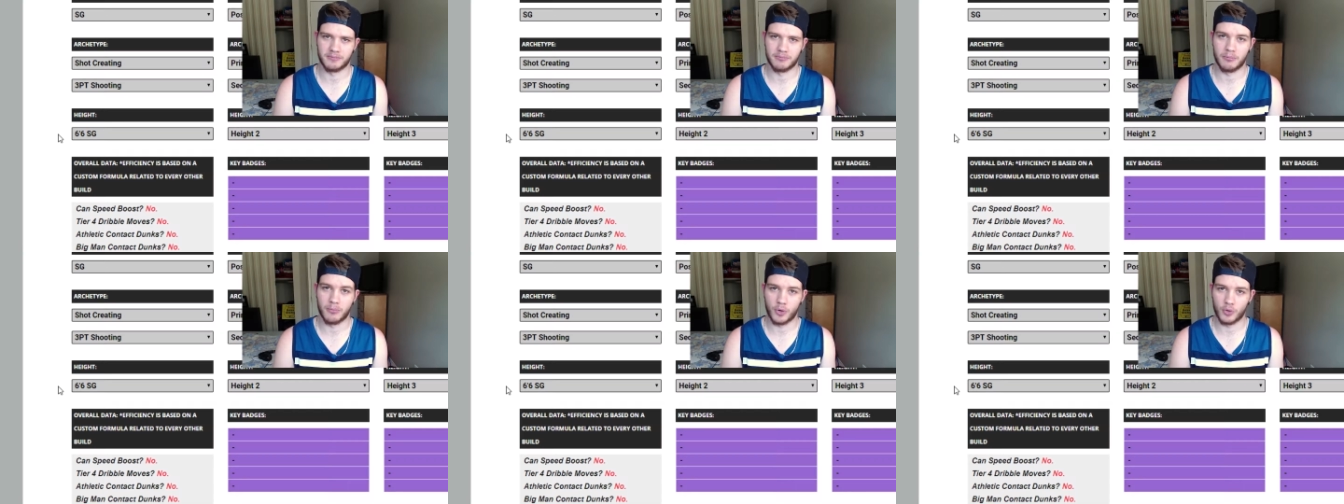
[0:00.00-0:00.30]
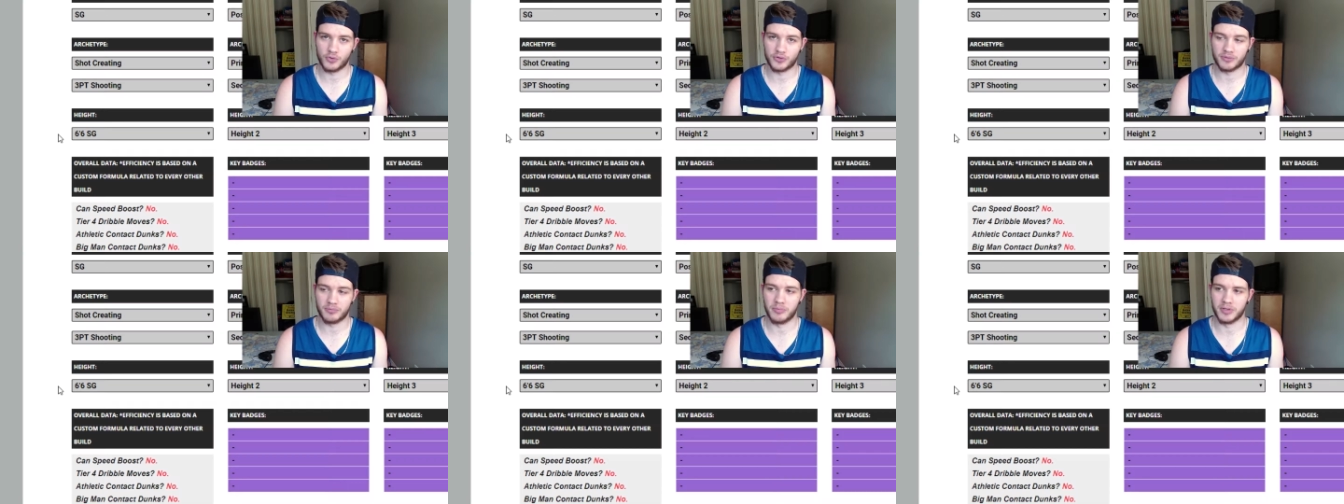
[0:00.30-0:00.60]

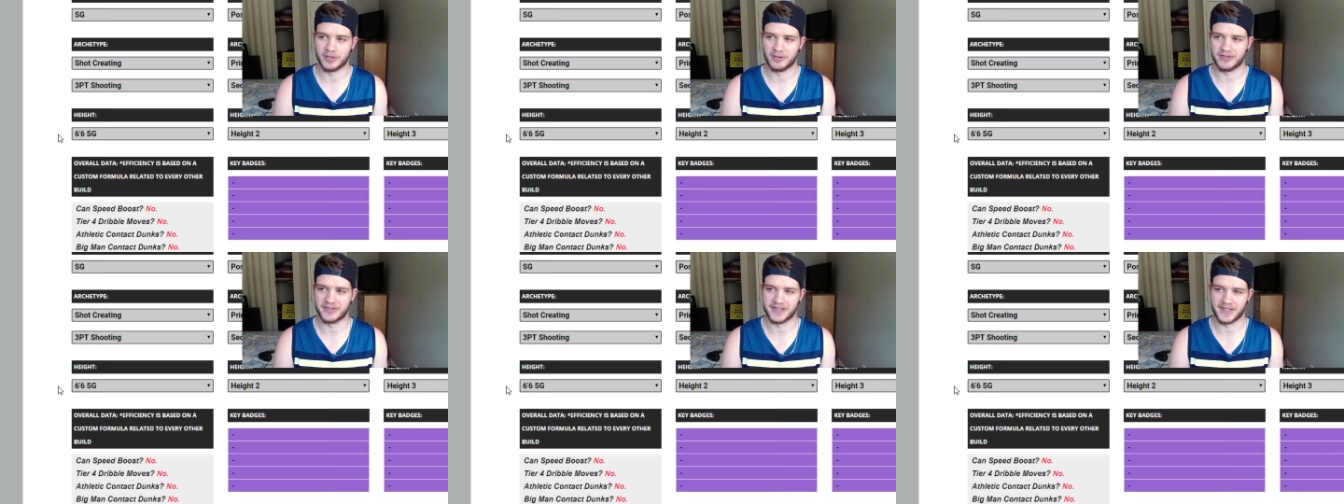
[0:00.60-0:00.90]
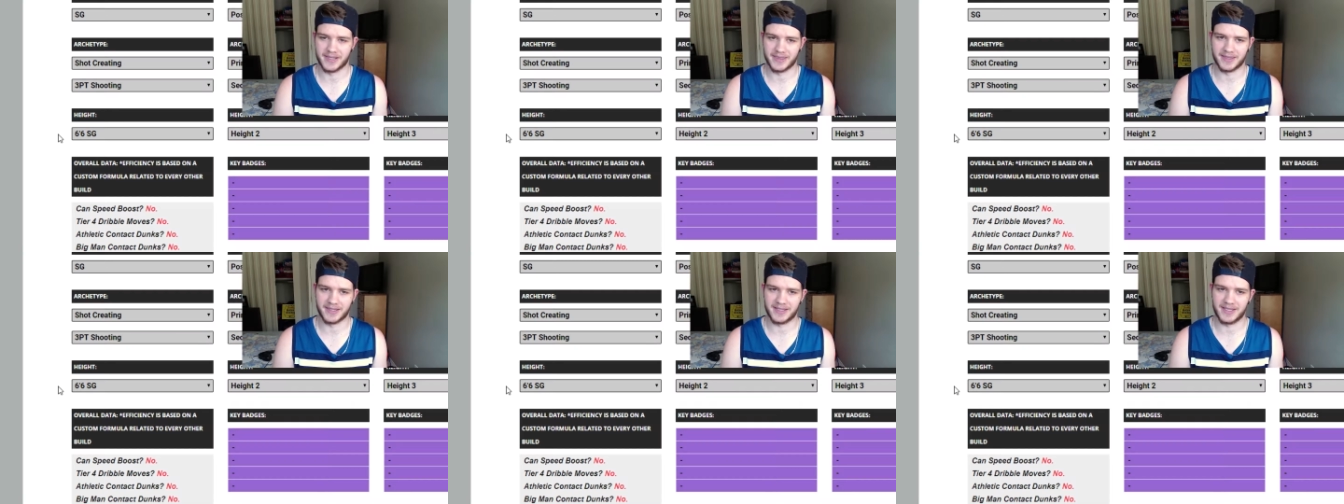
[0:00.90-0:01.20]
most builds
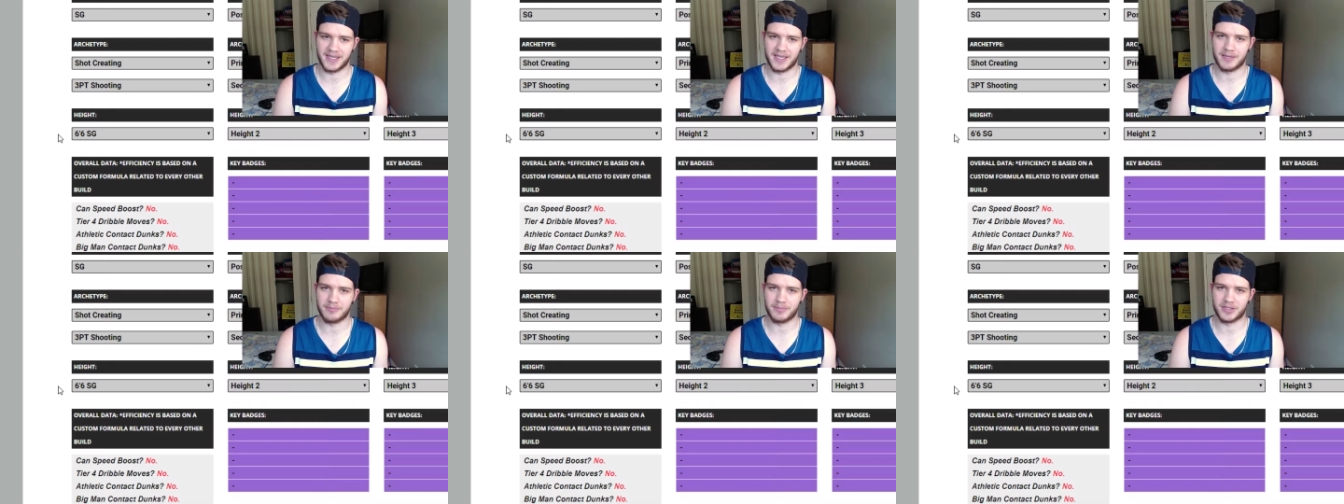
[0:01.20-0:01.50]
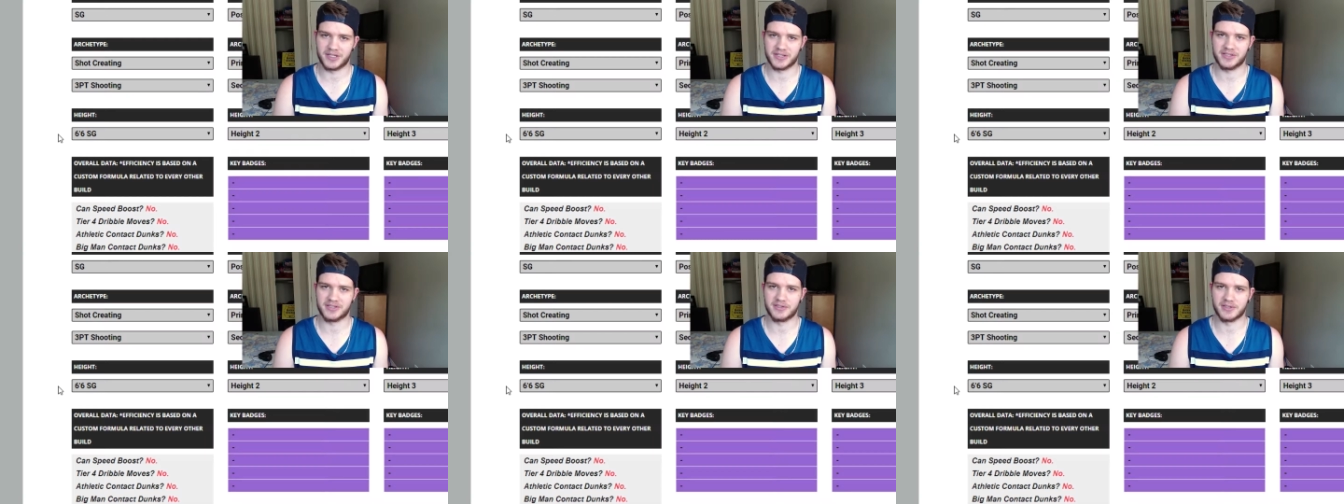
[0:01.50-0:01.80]
in the game
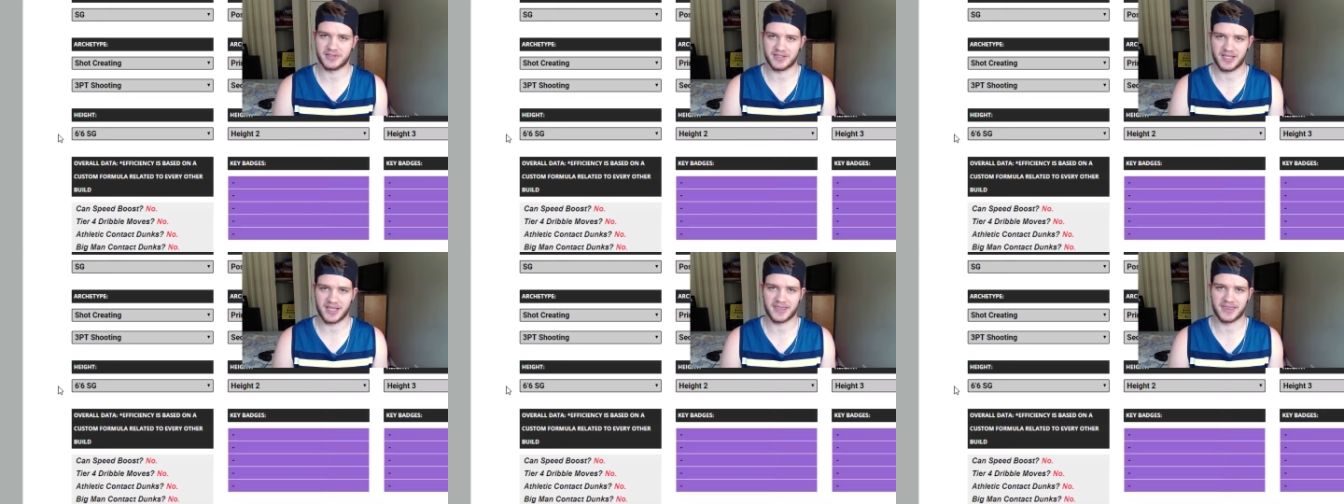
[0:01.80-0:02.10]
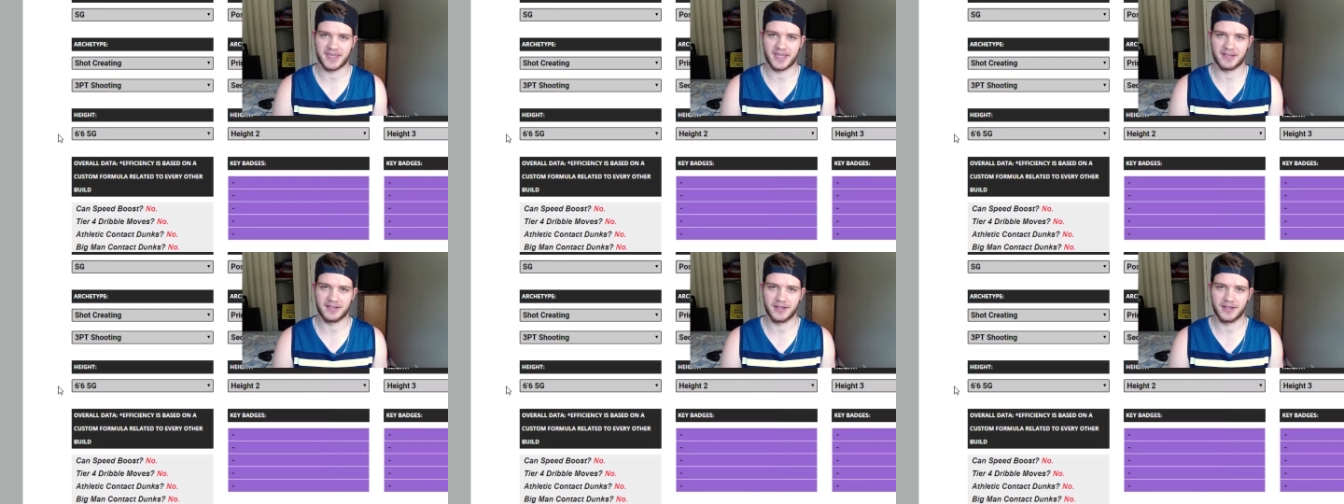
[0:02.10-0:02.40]
because you just get that